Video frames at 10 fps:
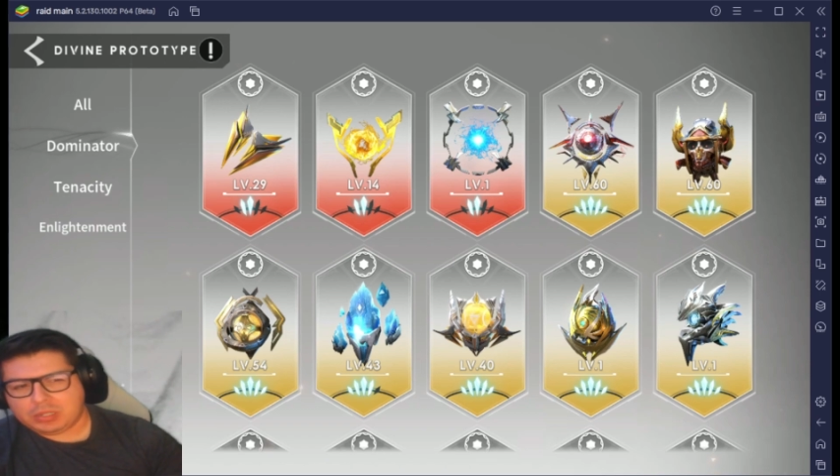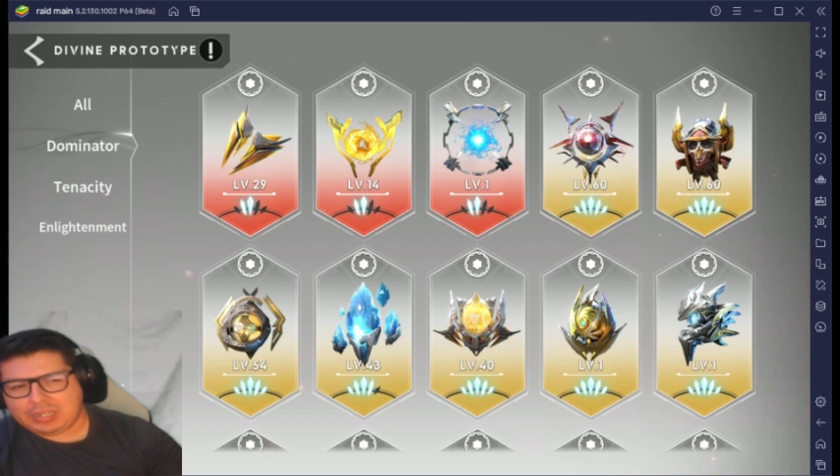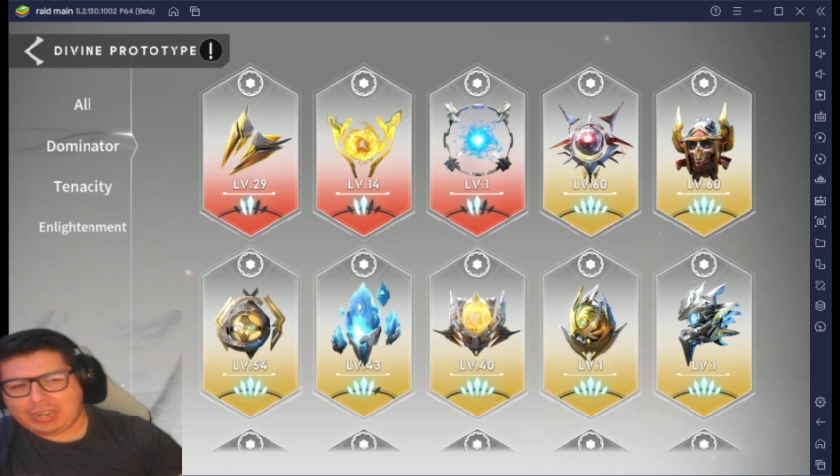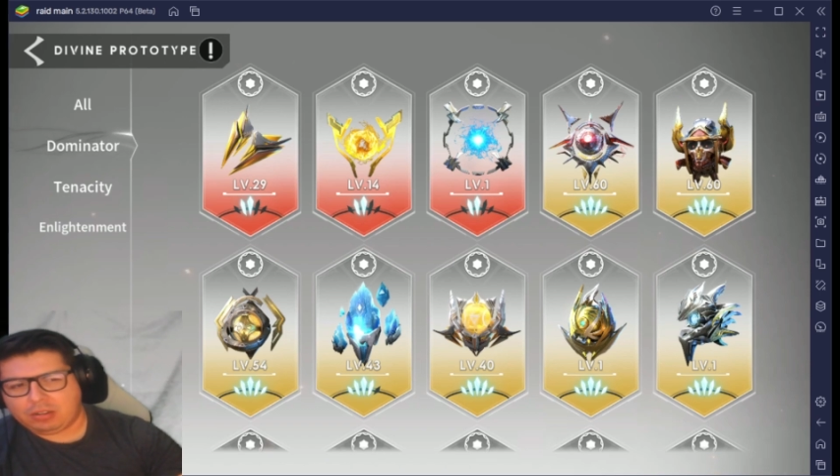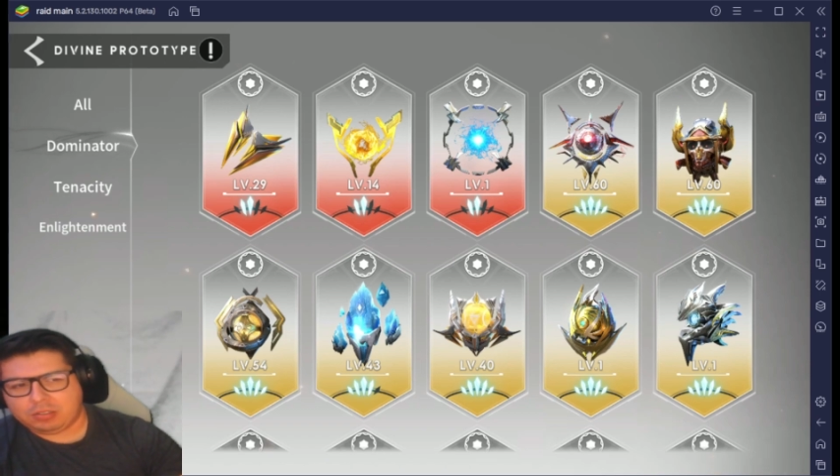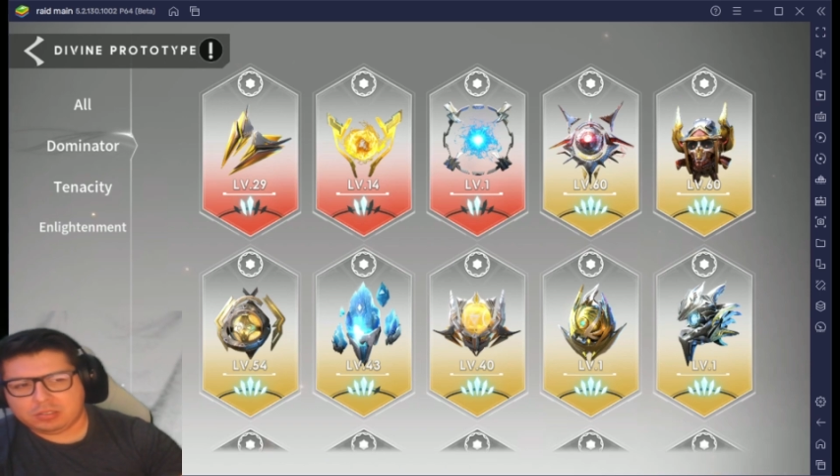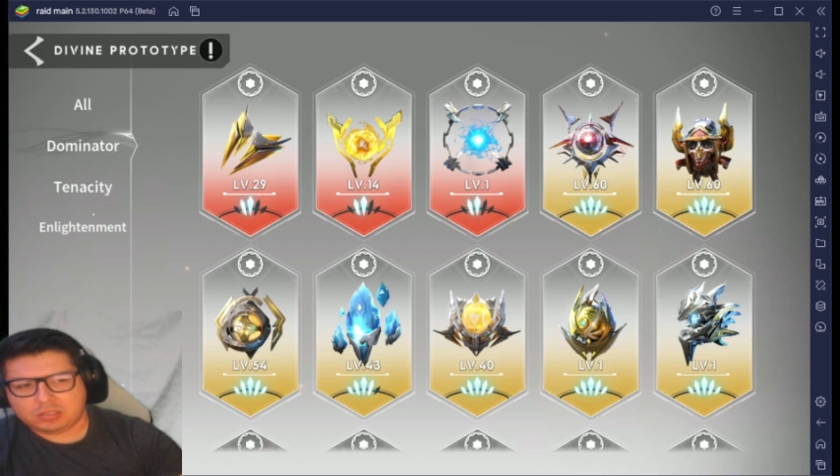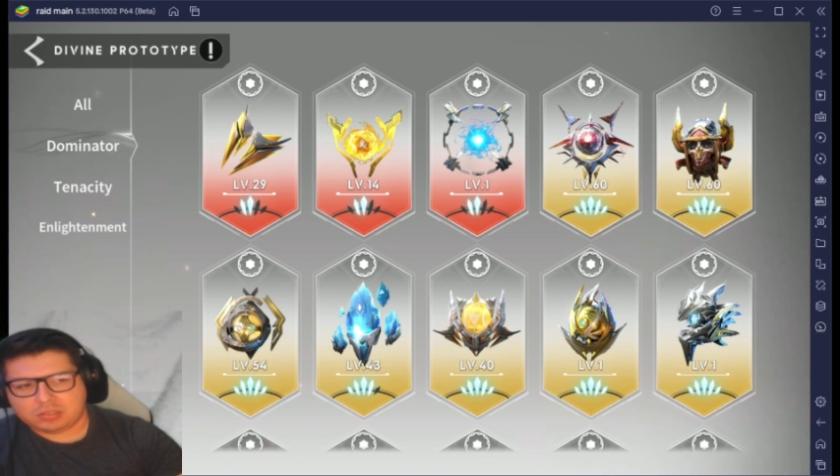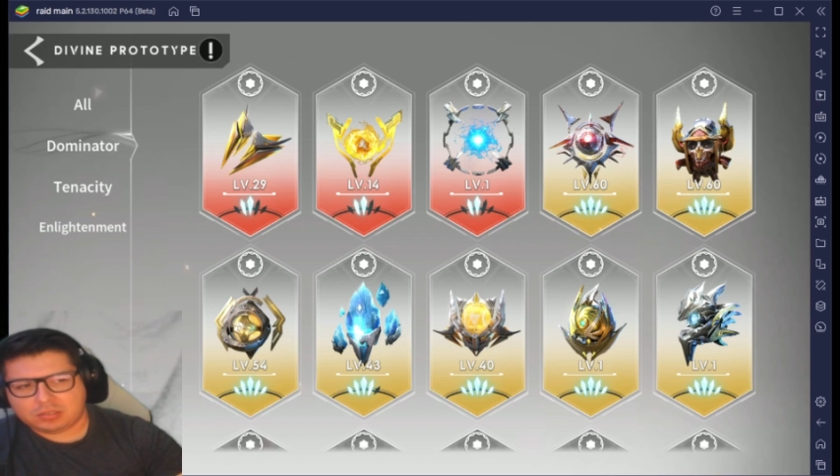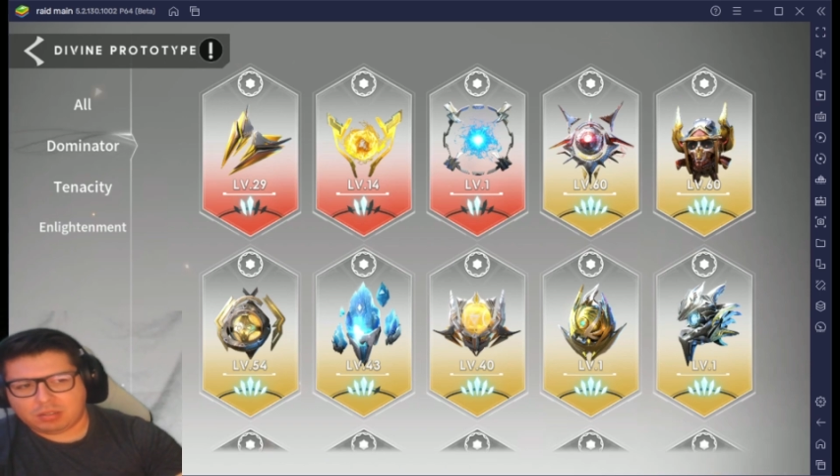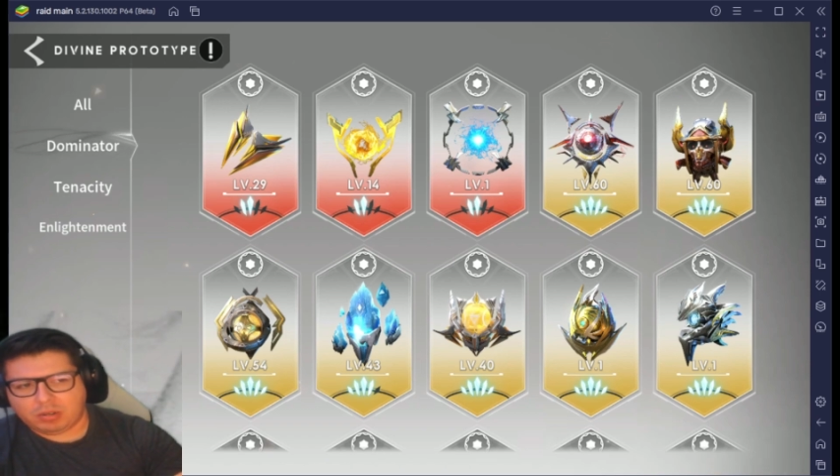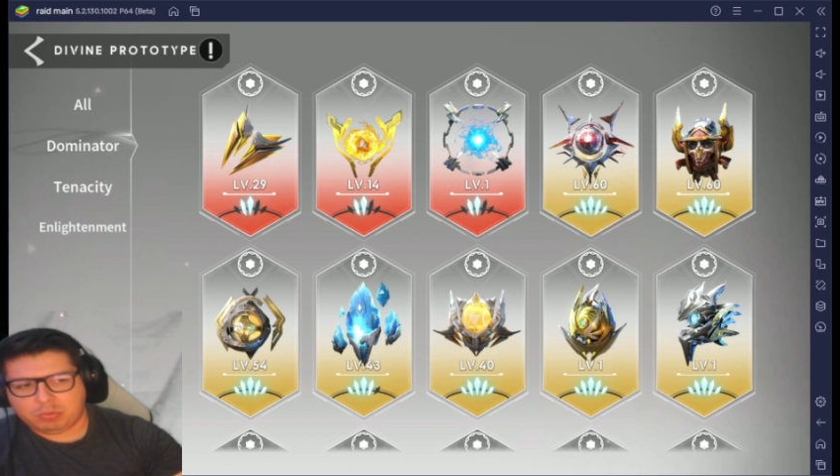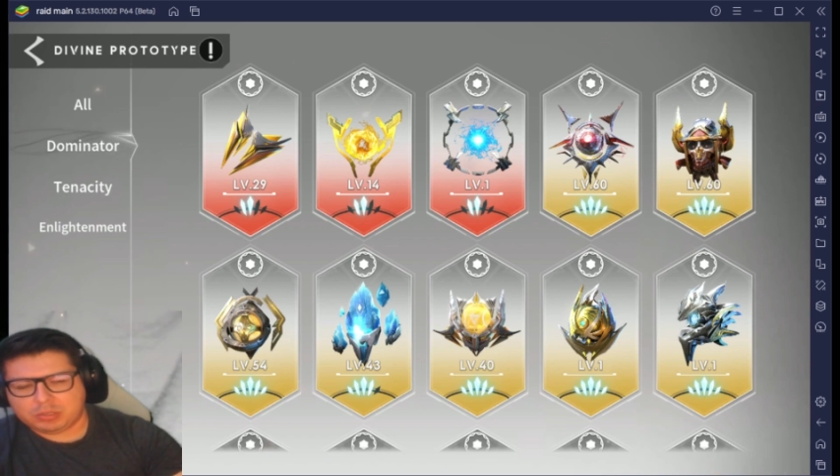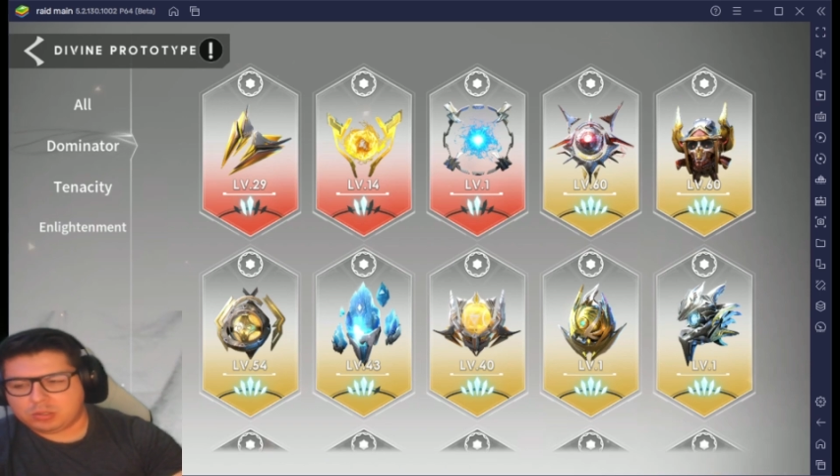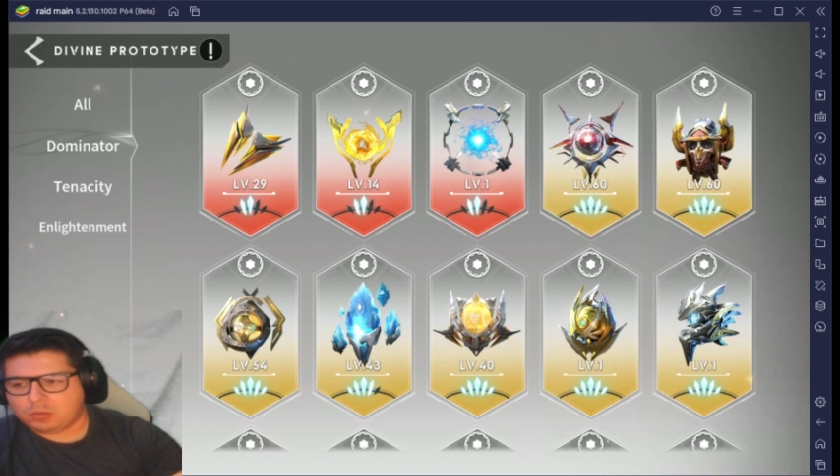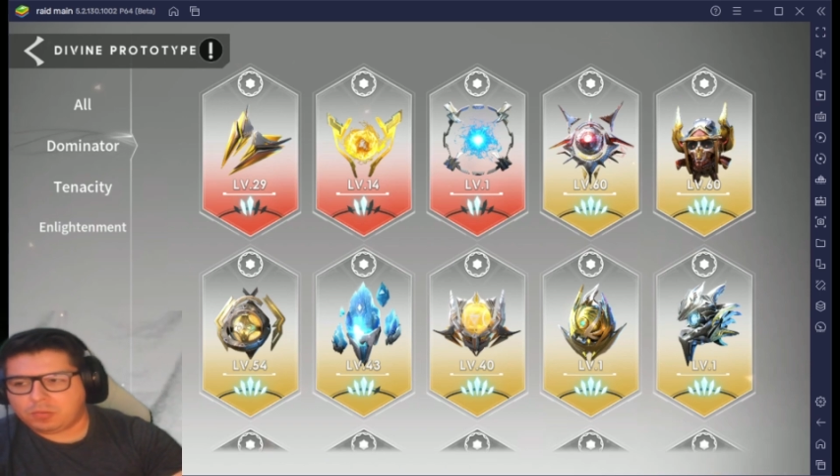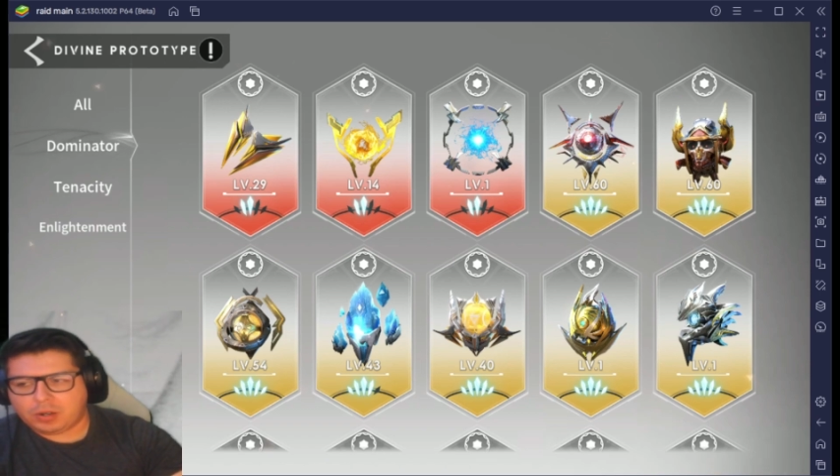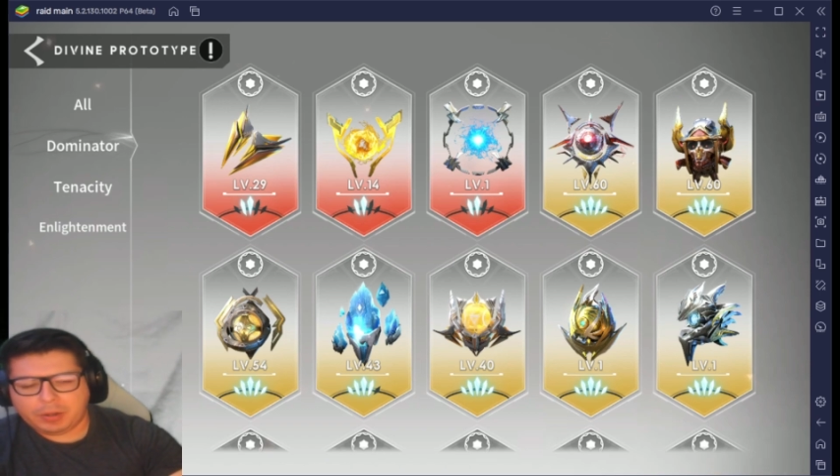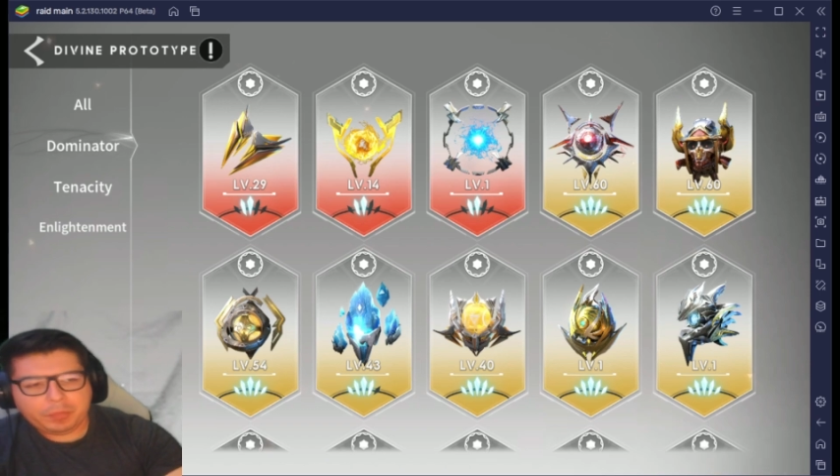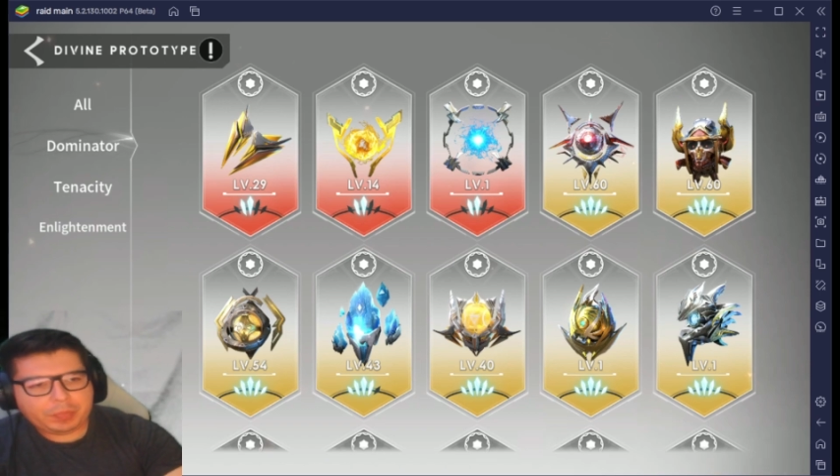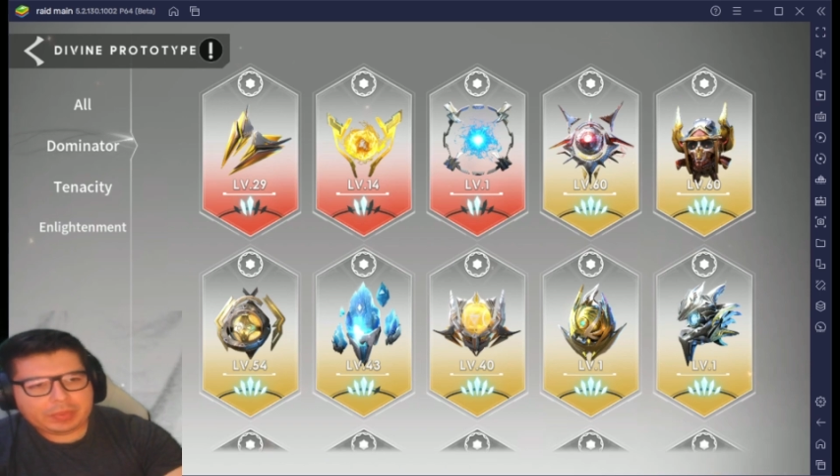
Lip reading: but I don't use the red ones so far.